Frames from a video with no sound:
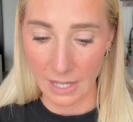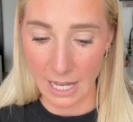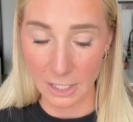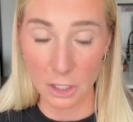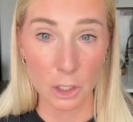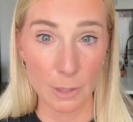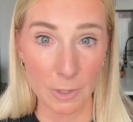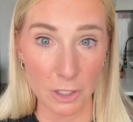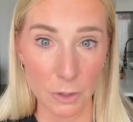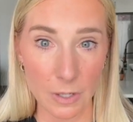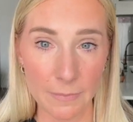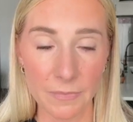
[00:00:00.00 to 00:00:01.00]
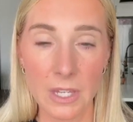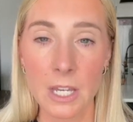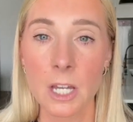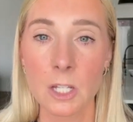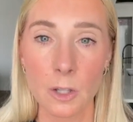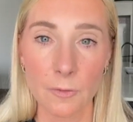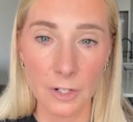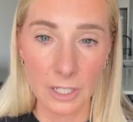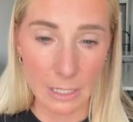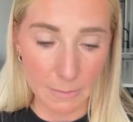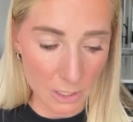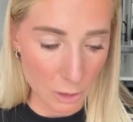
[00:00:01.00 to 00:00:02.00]
That has a shimmer to it. So the first
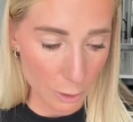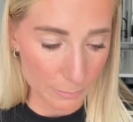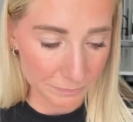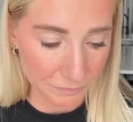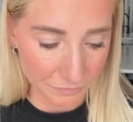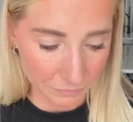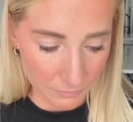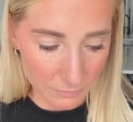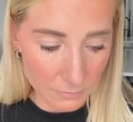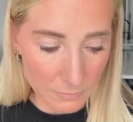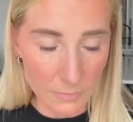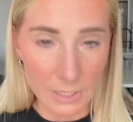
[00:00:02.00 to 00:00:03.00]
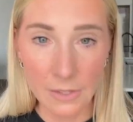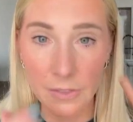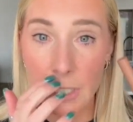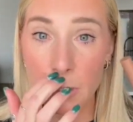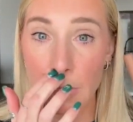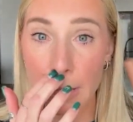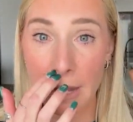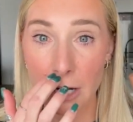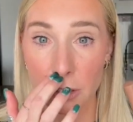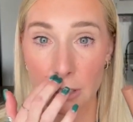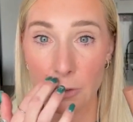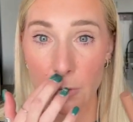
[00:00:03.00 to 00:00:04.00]
thing I'm gonna do, this one I'm
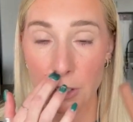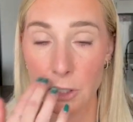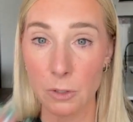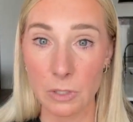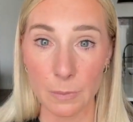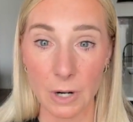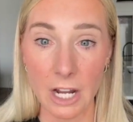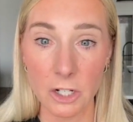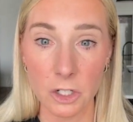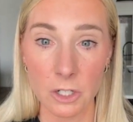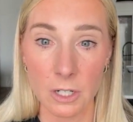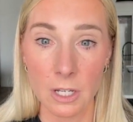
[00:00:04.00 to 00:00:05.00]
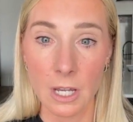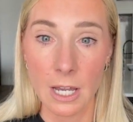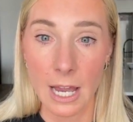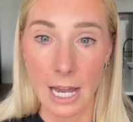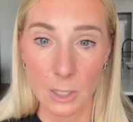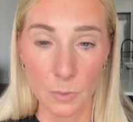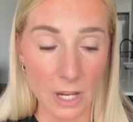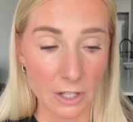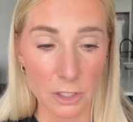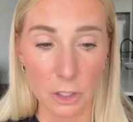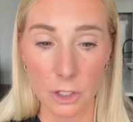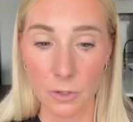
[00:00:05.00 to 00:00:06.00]
actually going to use a brush as
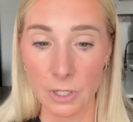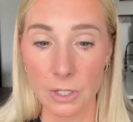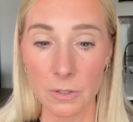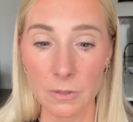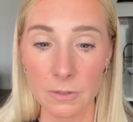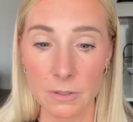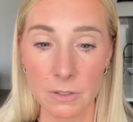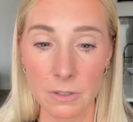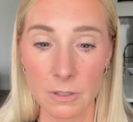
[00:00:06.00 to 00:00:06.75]
well to show you.